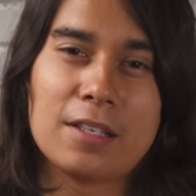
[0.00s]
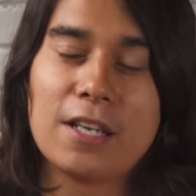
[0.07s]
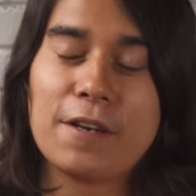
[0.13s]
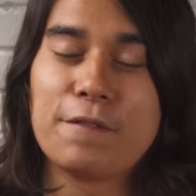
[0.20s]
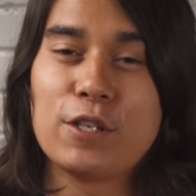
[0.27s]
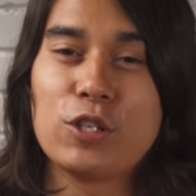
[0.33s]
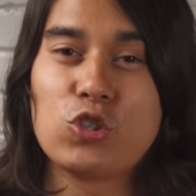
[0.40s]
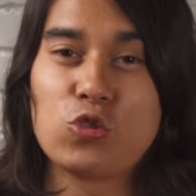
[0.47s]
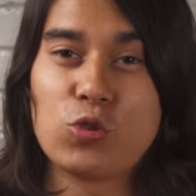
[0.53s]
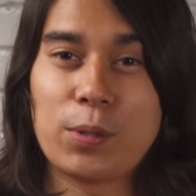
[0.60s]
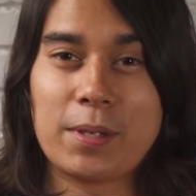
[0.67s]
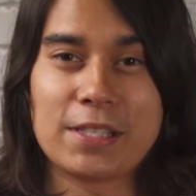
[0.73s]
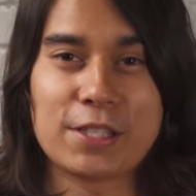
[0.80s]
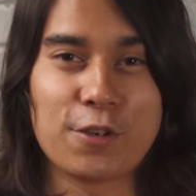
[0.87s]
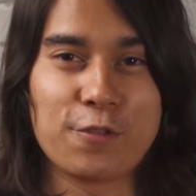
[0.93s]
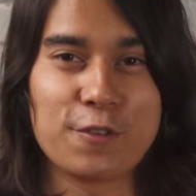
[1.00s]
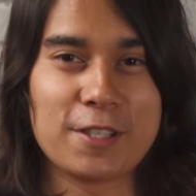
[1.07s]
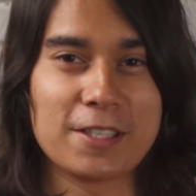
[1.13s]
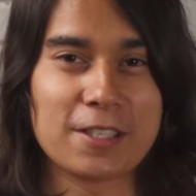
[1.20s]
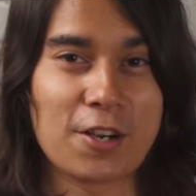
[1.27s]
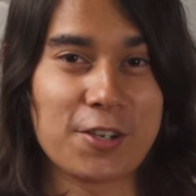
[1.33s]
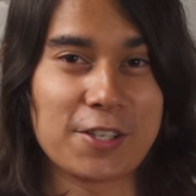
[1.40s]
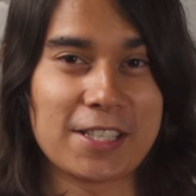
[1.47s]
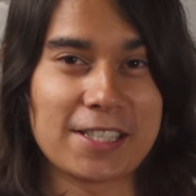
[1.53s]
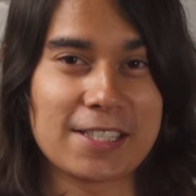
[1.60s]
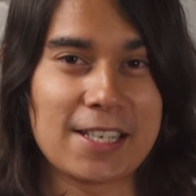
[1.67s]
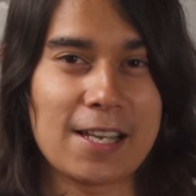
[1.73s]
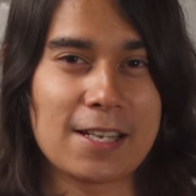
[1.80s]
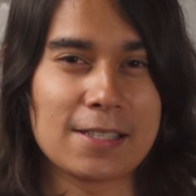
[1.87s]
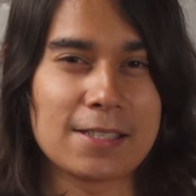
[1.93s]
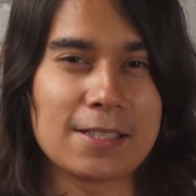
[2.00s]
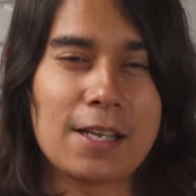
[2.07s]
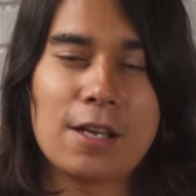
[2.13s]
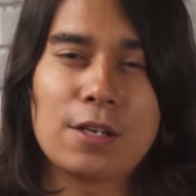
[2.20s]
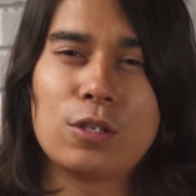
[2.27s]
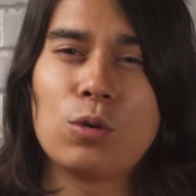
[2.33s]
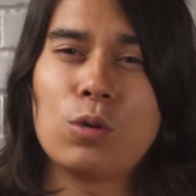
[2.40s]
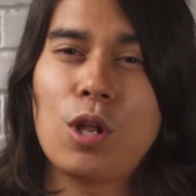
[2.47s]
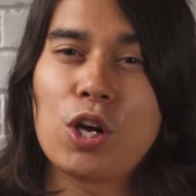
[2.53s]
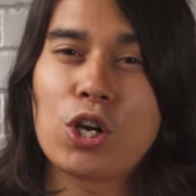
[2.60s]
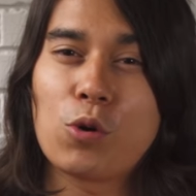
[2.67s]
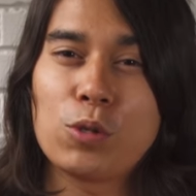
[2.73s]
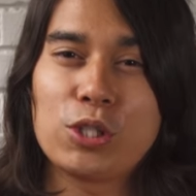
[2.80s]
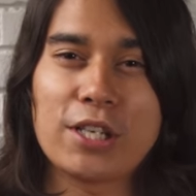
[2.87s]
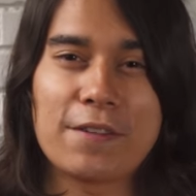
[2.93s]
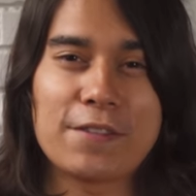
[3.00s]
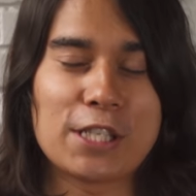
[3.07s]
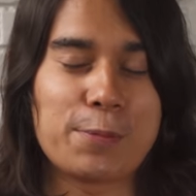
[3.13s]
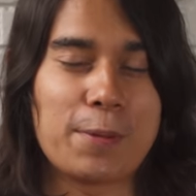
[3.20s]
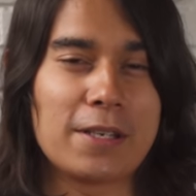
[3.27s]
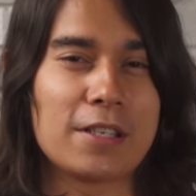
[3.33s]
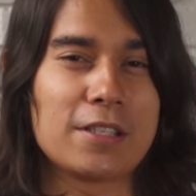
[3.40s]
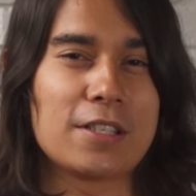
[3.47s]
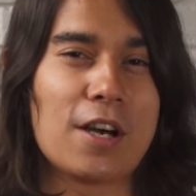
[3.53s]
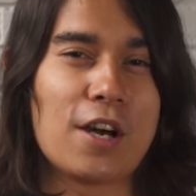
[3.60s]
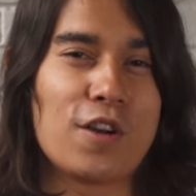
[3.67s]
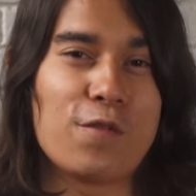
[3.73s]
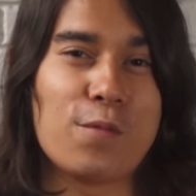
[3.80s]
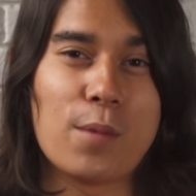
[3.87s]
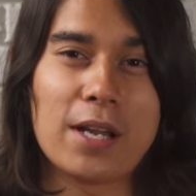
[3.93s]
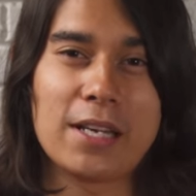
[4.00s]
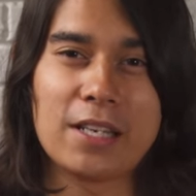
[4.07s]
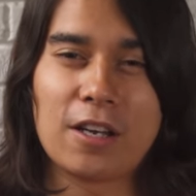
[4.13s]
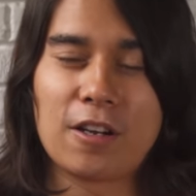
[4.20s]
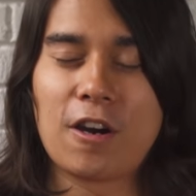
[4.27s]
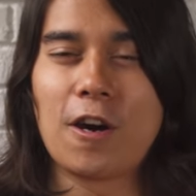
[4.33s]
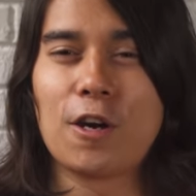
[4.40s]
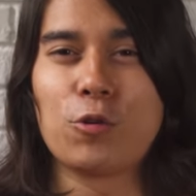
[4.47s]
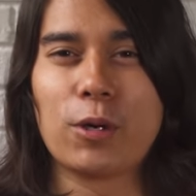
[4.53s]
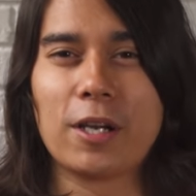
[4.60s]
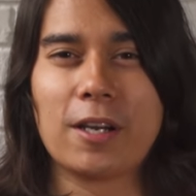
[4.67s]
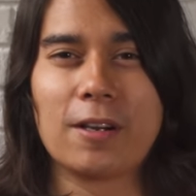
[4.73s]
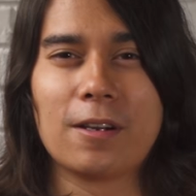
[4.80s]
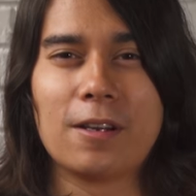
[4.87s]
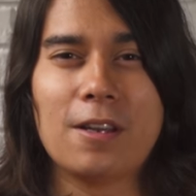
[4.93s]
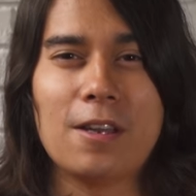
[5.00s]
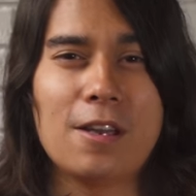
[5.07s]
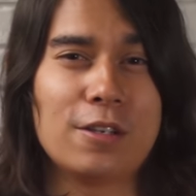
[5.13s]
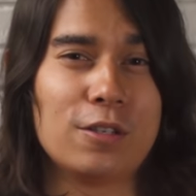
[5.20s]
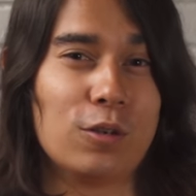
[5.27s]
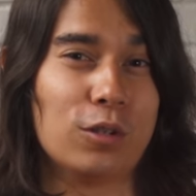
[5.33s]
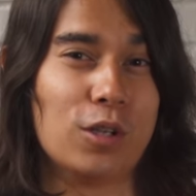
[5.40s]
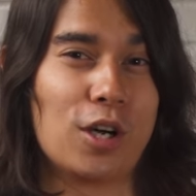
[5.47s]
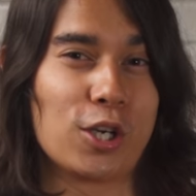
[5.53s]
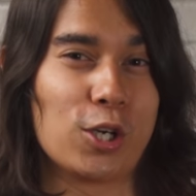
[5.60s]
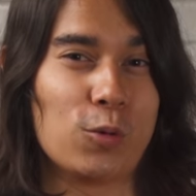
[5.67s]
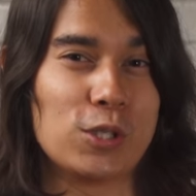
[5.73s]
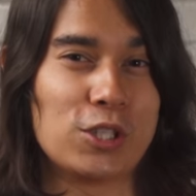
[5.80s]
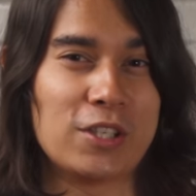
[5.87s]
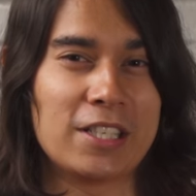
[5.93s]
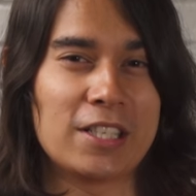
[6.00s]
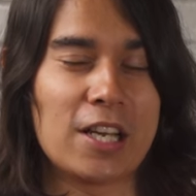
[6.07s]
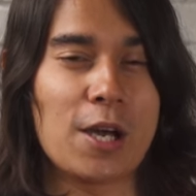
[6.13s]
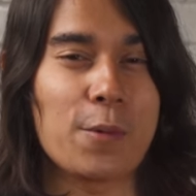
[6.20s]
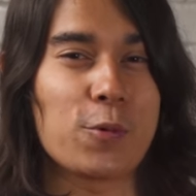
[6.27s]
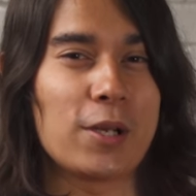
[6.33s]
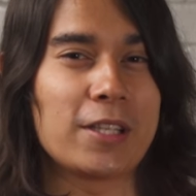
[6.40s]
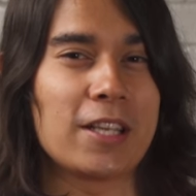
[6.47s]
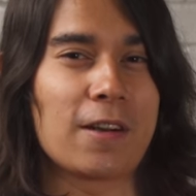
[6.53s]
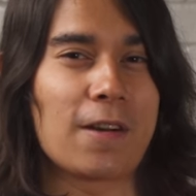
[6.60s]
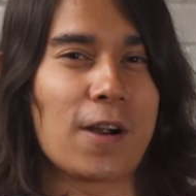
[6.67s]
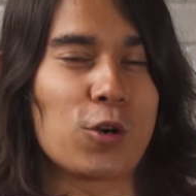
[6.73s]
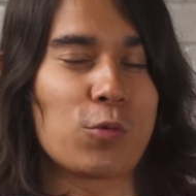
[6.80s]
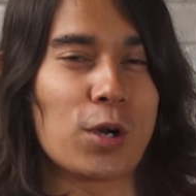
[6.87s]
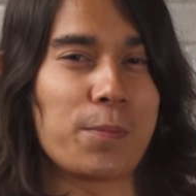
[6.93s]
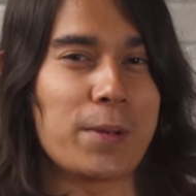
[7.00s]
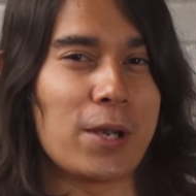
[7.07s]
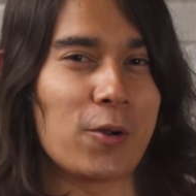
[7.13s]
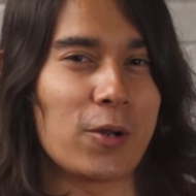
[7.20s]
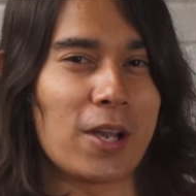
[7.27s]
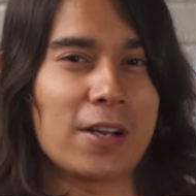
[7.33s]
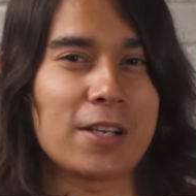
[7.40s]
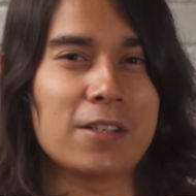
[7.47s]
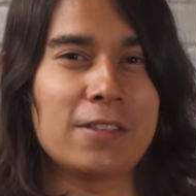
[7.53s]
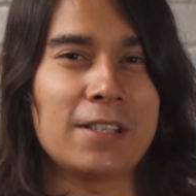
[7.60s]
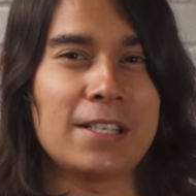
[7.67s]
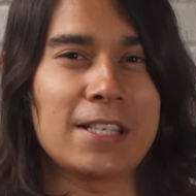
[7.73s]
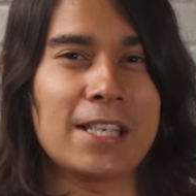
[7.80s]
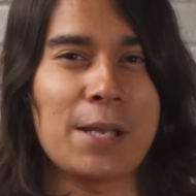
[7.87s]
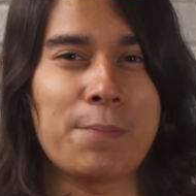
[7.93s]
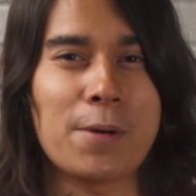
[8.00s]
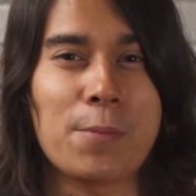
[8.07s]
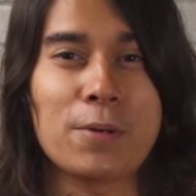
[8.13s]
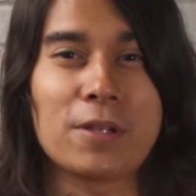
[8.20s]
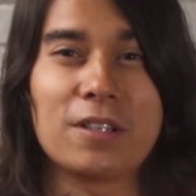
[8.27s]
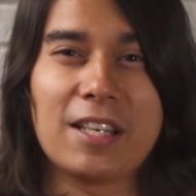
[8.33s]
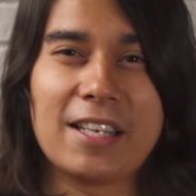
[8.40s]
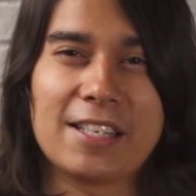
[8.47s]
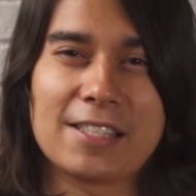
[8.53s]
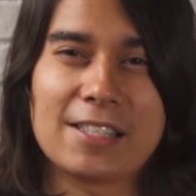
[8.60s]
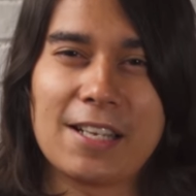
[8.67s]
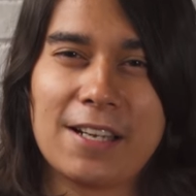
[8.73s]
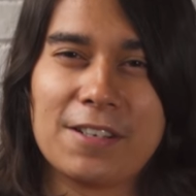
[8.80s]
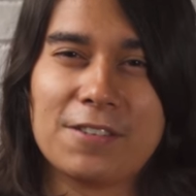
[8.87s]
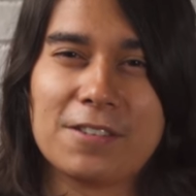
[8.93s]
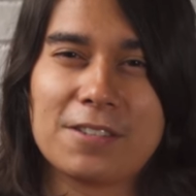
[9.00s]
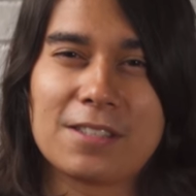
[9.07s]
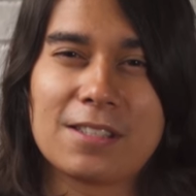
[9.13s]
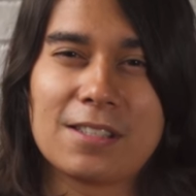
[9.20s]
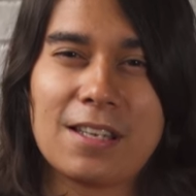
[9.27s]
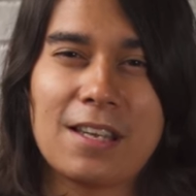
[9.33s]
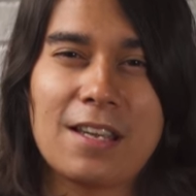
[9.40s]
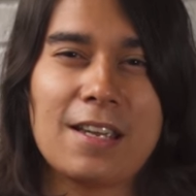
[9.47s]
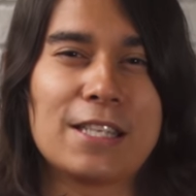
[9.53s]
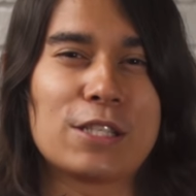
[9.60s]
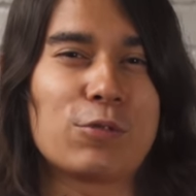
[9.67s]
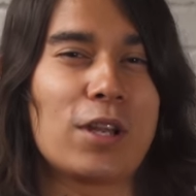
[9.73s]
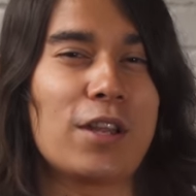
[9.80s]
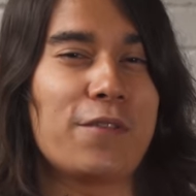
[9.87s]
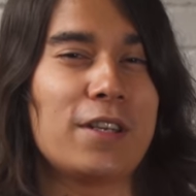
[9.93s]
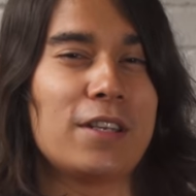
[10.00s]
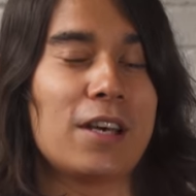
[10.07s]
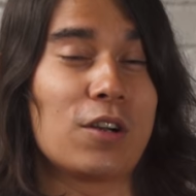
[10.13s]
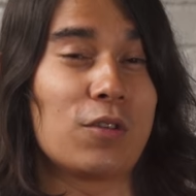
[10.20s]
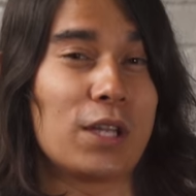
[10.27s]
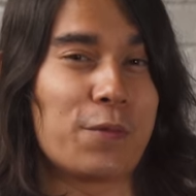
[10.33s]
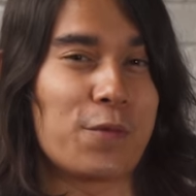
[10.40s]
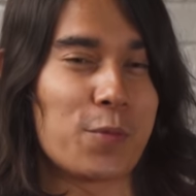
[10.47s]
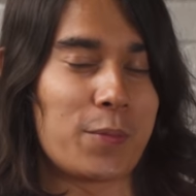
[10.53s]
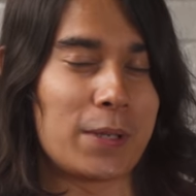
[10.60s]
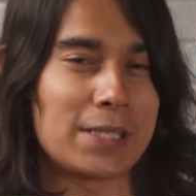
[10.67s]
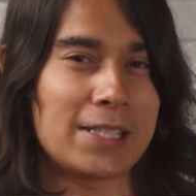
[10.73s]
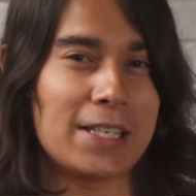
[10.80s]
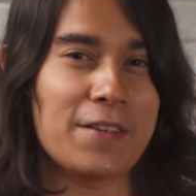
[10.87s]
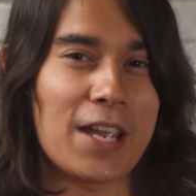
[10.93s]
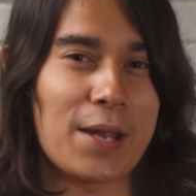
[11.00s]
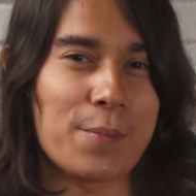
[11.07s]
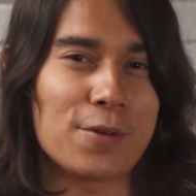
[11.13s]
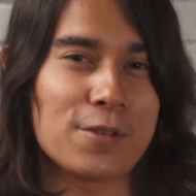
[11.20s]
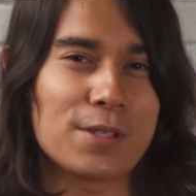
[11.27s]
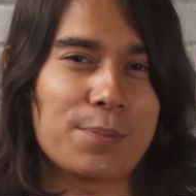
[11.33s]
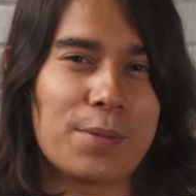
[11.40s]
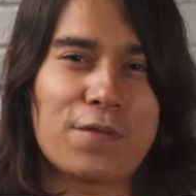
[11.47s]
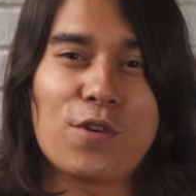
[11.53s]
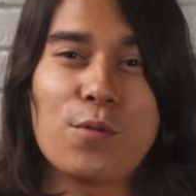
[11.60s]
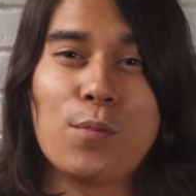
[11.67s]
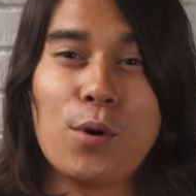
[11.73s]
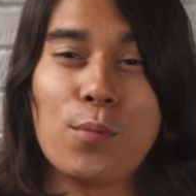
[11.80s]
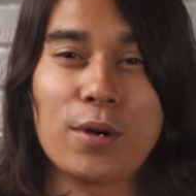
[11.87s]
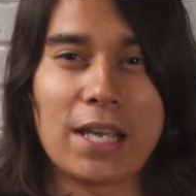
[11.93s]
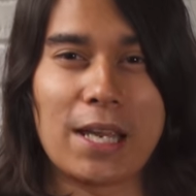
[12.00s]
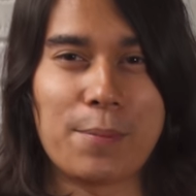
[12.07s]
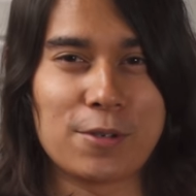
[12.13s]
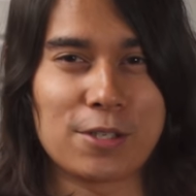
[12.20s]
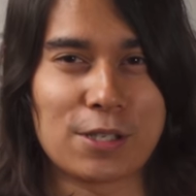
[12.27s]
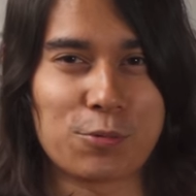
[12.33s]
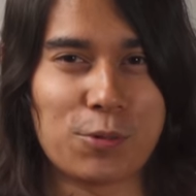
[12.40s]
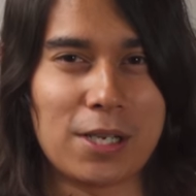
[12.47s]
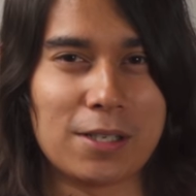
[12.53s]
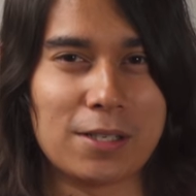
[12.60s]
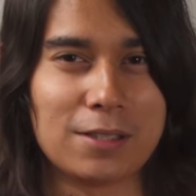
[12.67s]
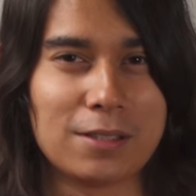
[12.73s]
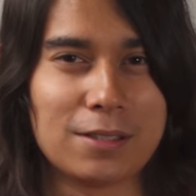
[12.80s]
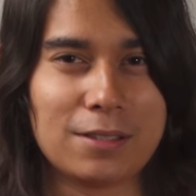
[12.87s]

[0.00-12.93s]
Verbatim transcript: If these streaming services are a success, no longer would you have to spend a ton of money on hardware. No longer would you need to upgrade that hardware periodically to keep up with the latest titles. It's relevant not only for PC gamers, but for mobile gamers as well.